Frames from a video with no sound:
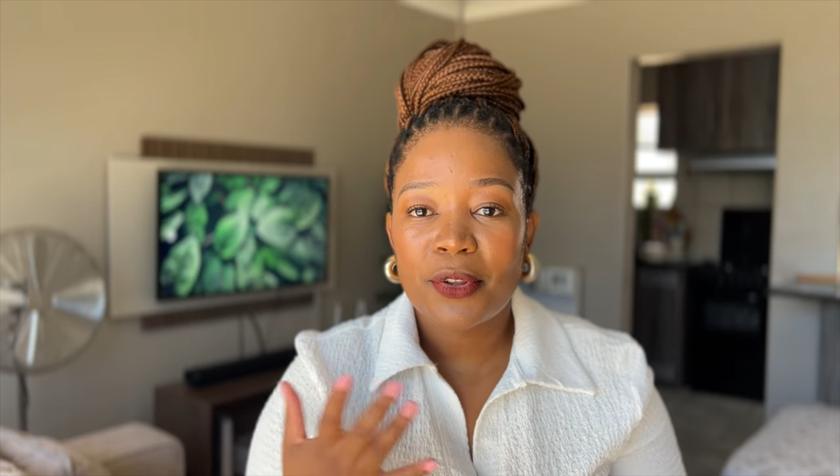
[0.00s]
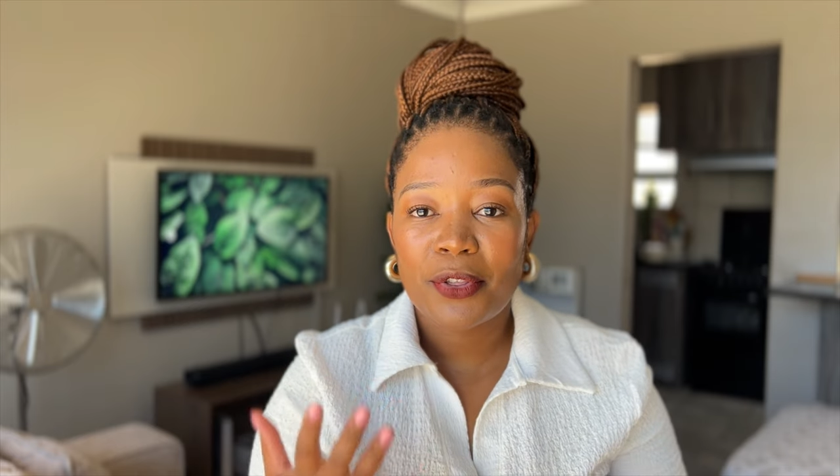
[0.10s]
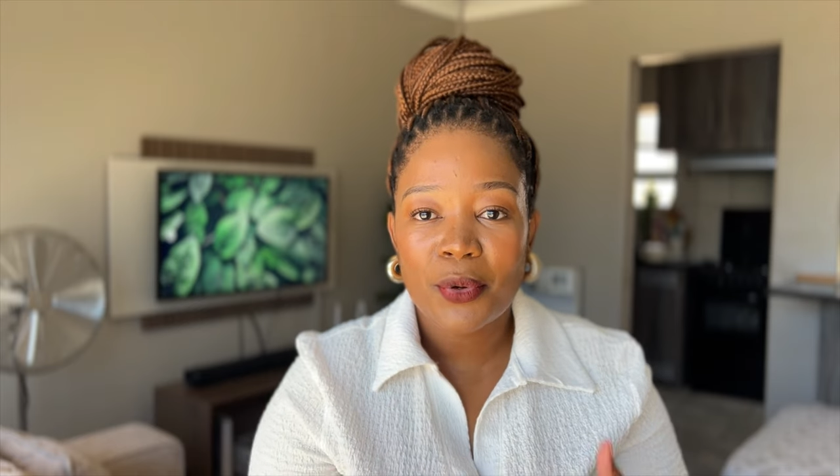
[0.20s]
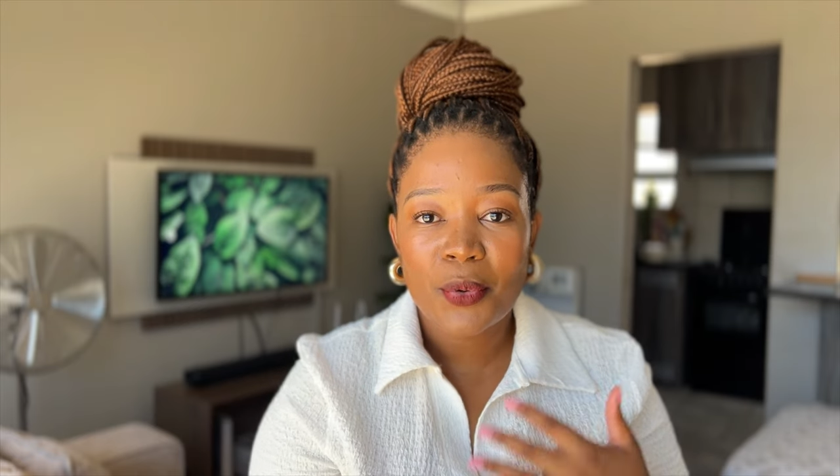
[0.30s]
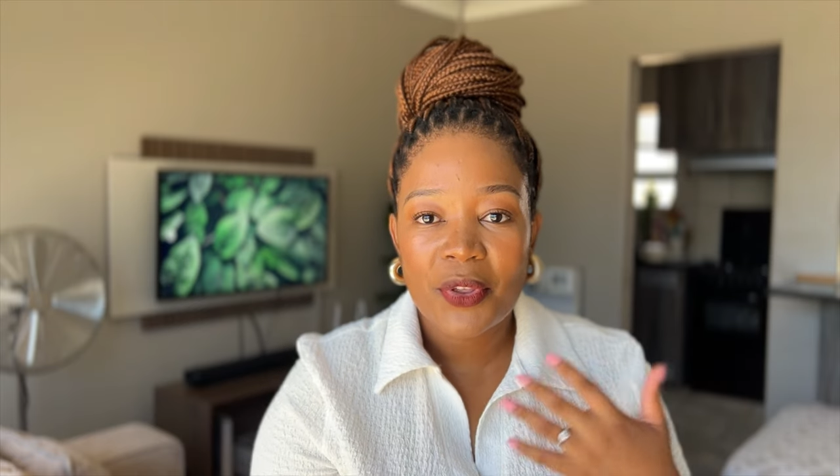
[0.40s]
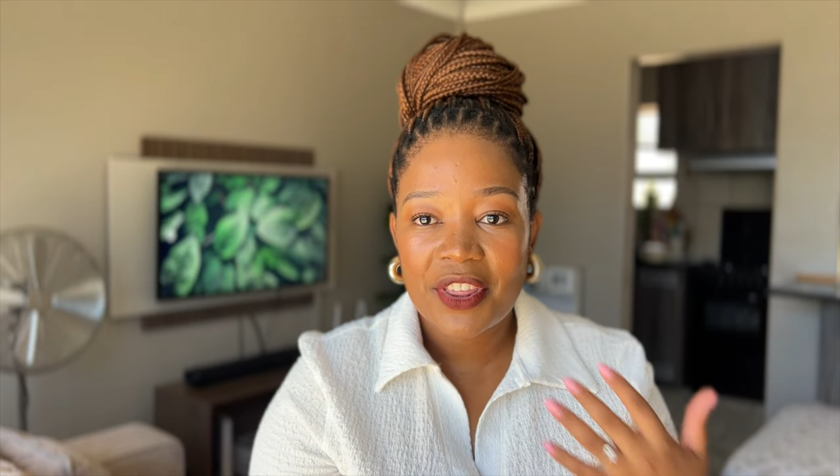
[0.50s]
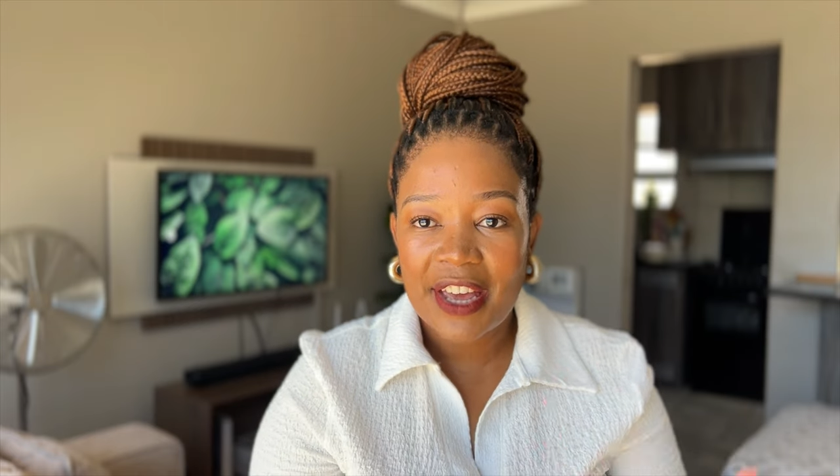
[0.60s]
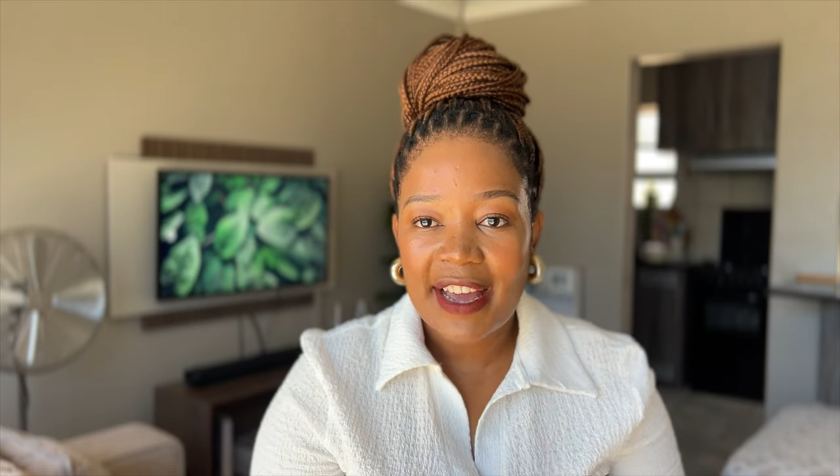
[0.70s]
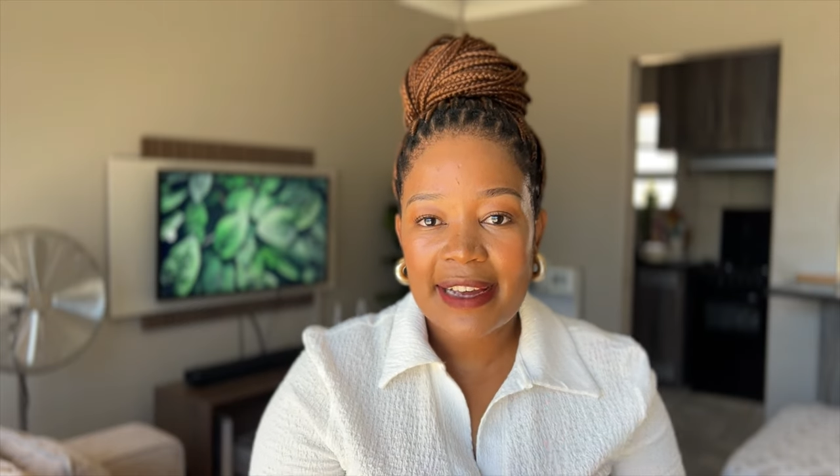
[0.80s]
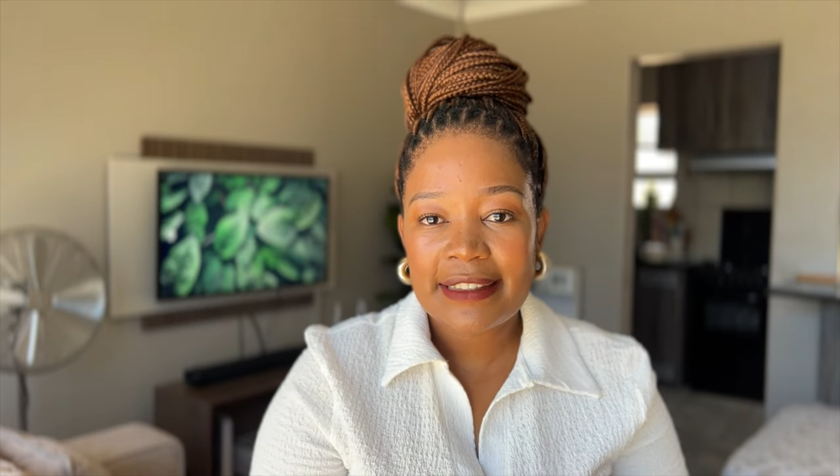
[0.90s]
through
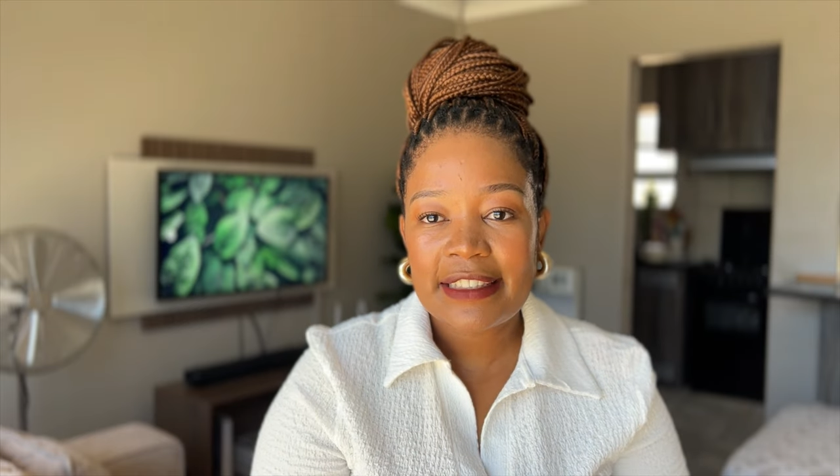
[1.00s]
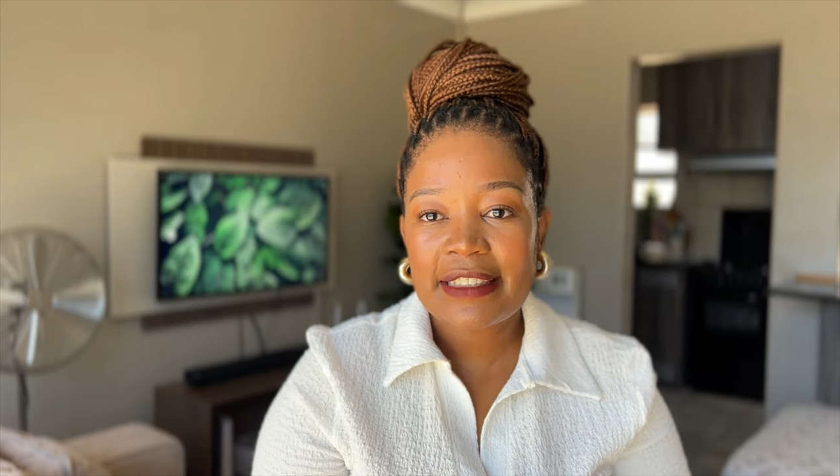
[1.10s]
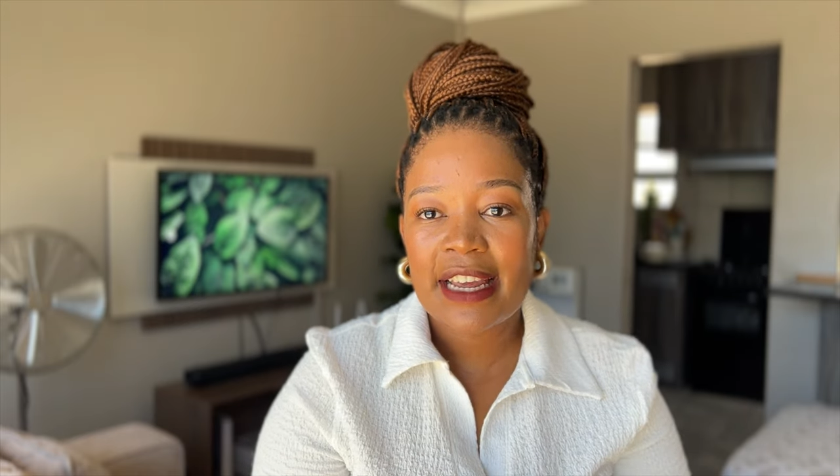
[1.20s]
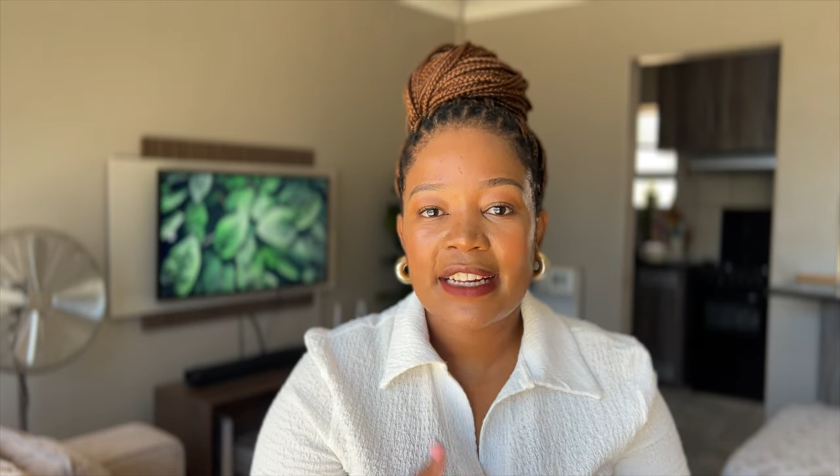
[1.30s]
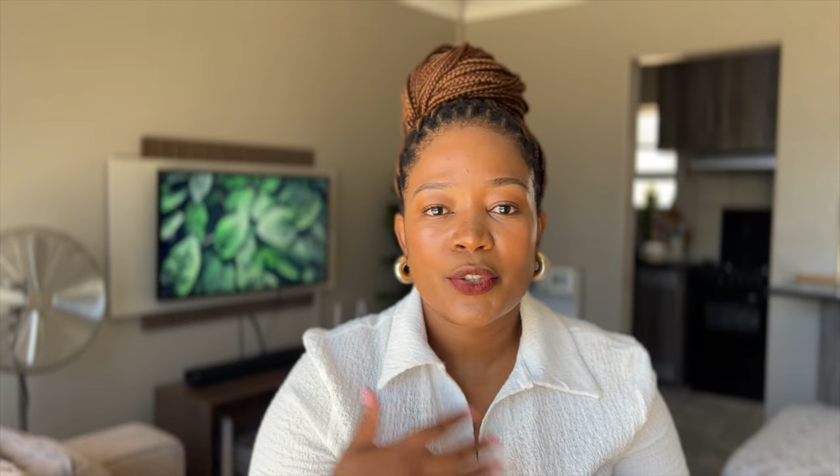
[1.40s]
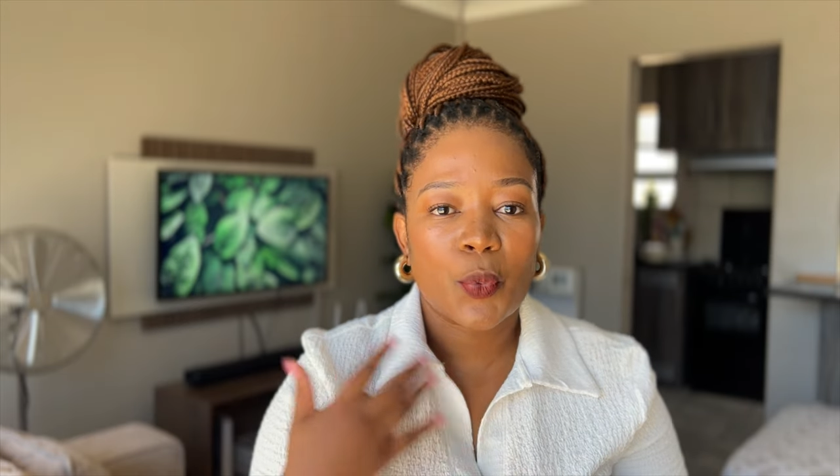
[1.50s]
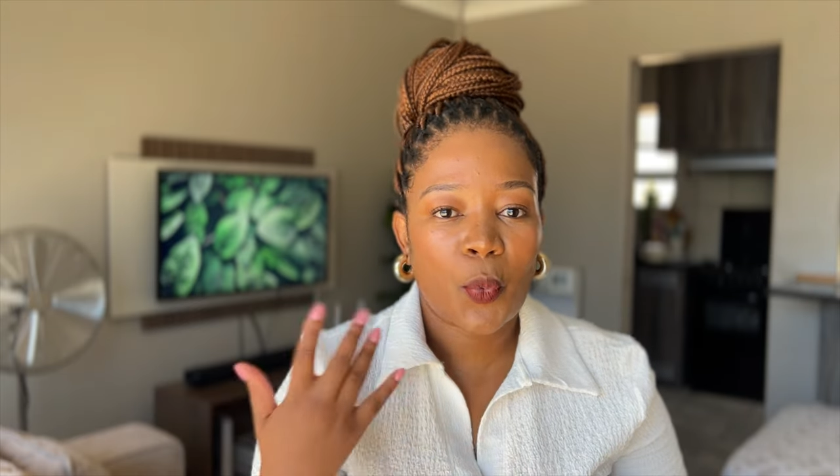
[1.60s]
that and